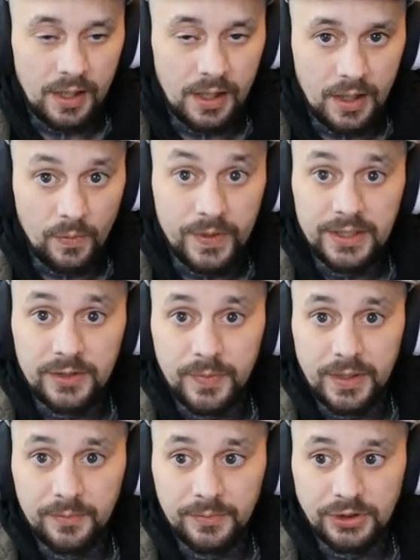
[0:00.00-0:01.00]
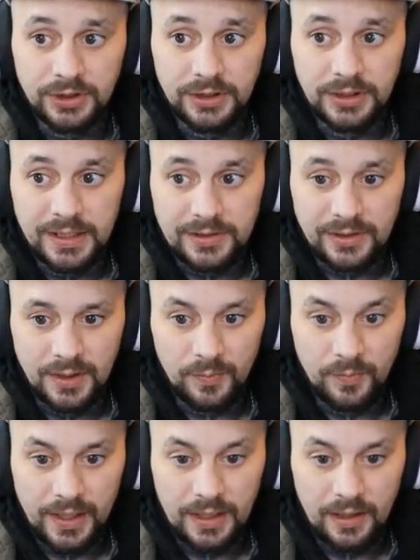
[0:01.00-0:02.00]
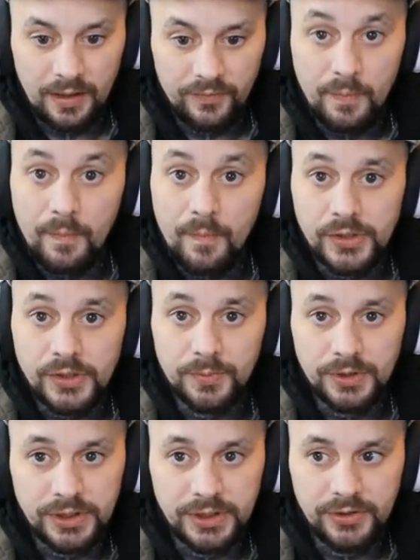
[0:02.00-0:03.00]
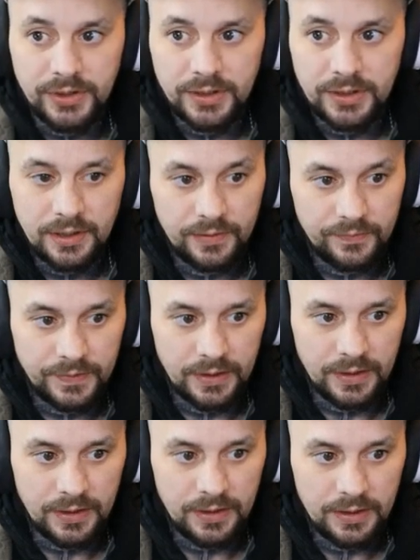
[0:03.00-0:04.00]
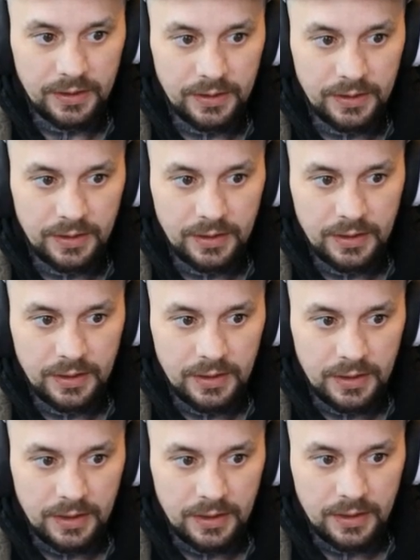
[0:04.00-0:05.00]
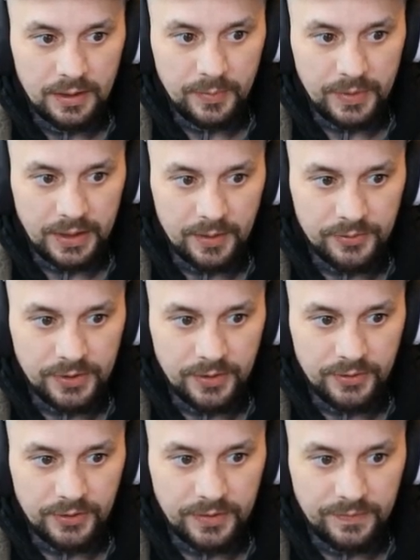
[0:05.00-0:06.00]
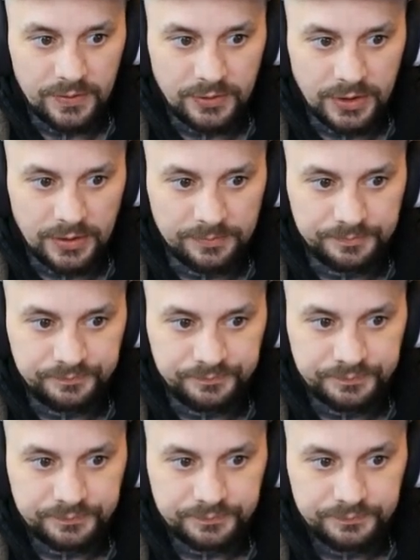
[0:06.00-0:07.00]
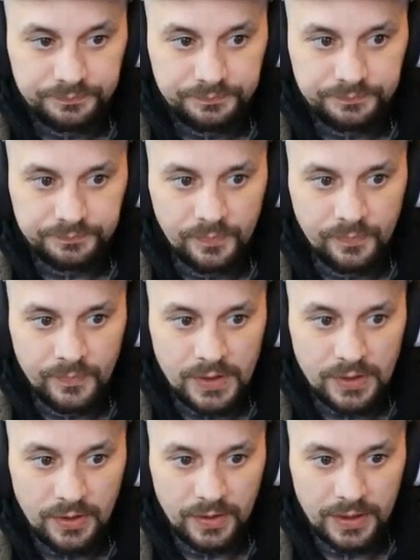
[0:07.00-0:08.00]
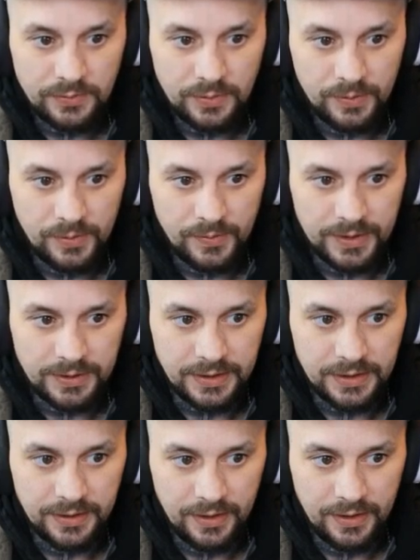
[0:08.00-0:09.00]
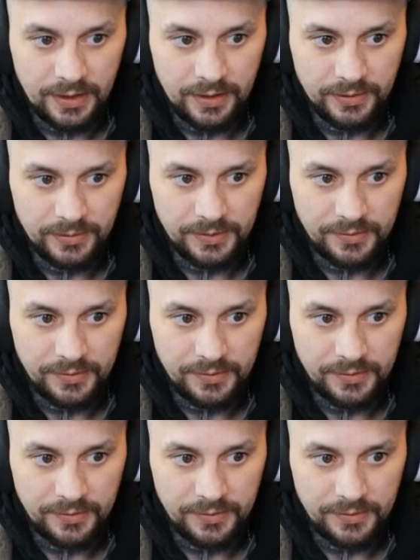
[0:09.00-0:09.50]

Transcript: with this bigger machine, it's going to make life much, much easier for picking up stones in the future. So that's what we went and did. Another loan.